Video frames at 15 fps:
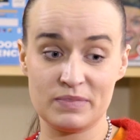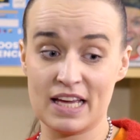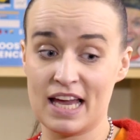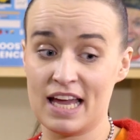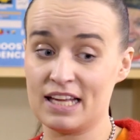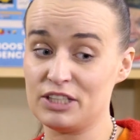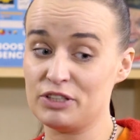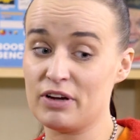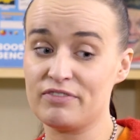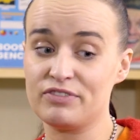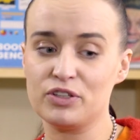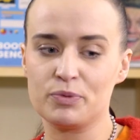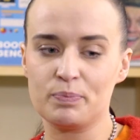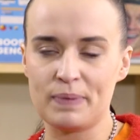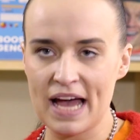Then you have
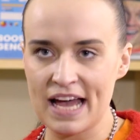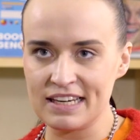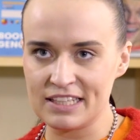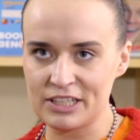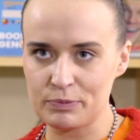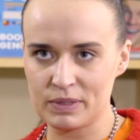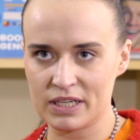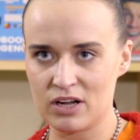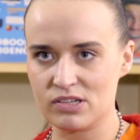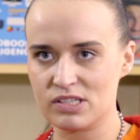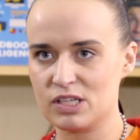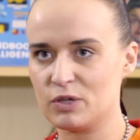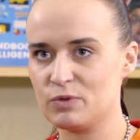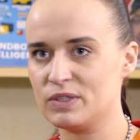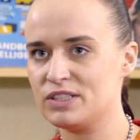your banner, but
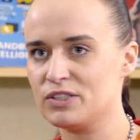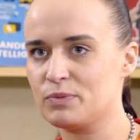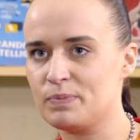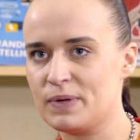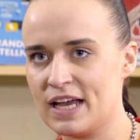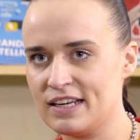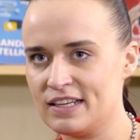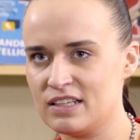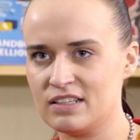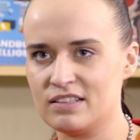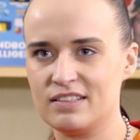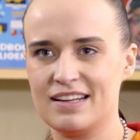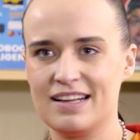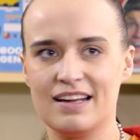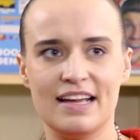also with your
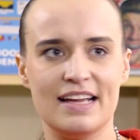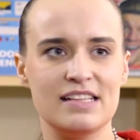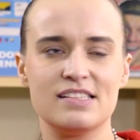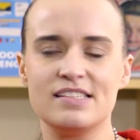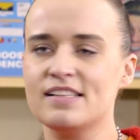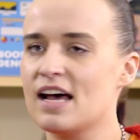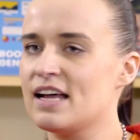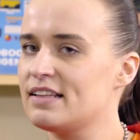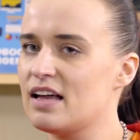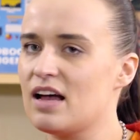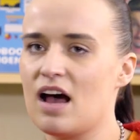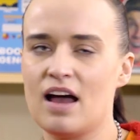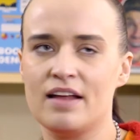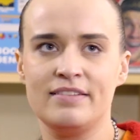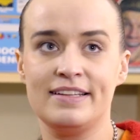banner, it's not
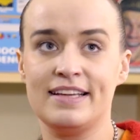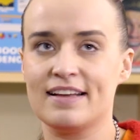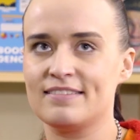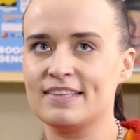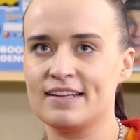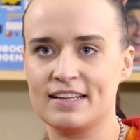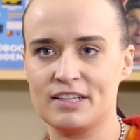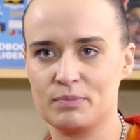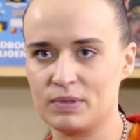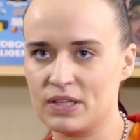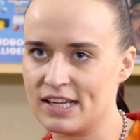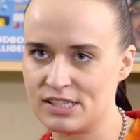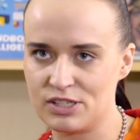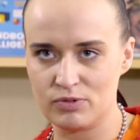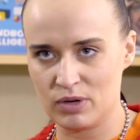on yet another
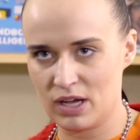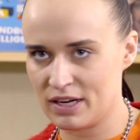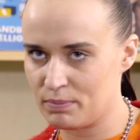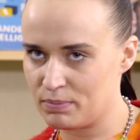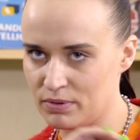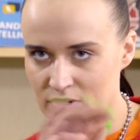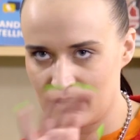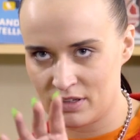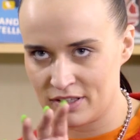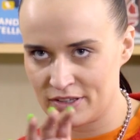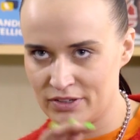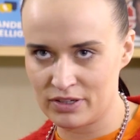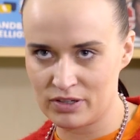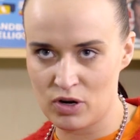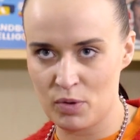place you're gonna put on
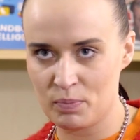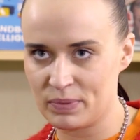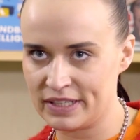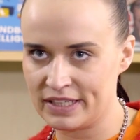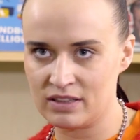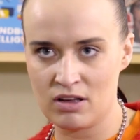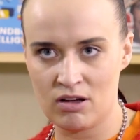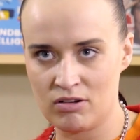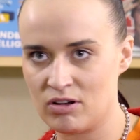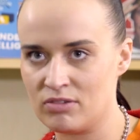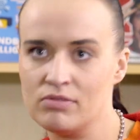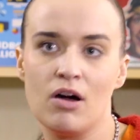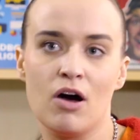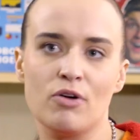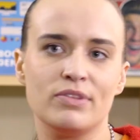your company logo.
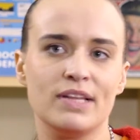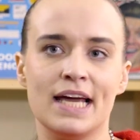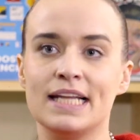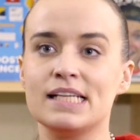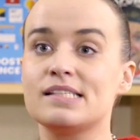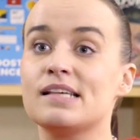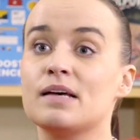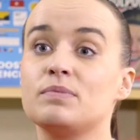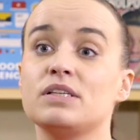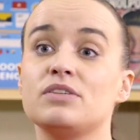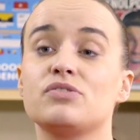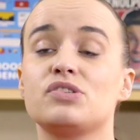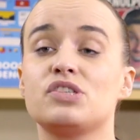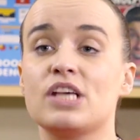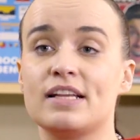No, that is something
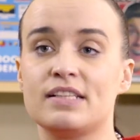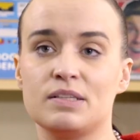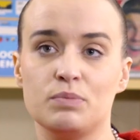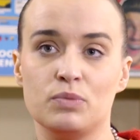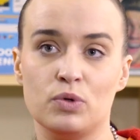to set the